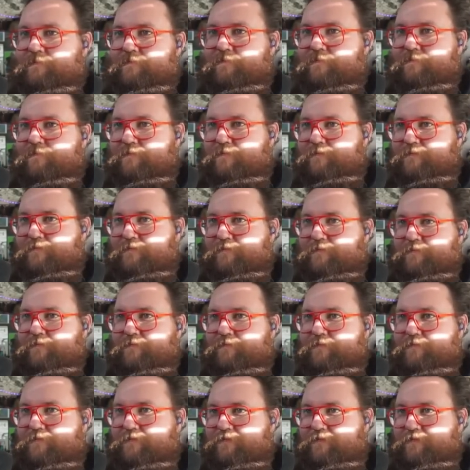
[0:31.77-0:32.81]

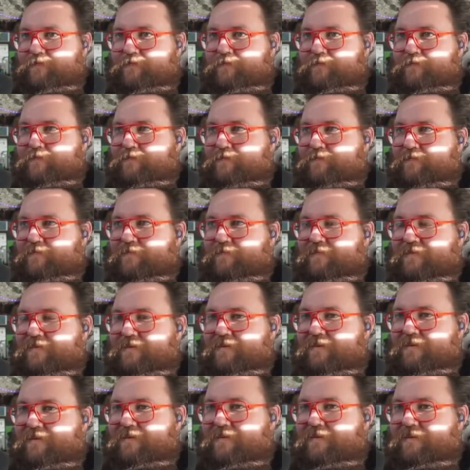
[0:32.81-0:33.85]

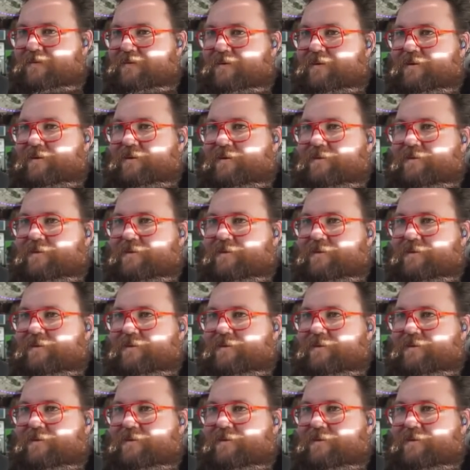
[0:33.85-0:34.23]
No words are spoken by the person on screen.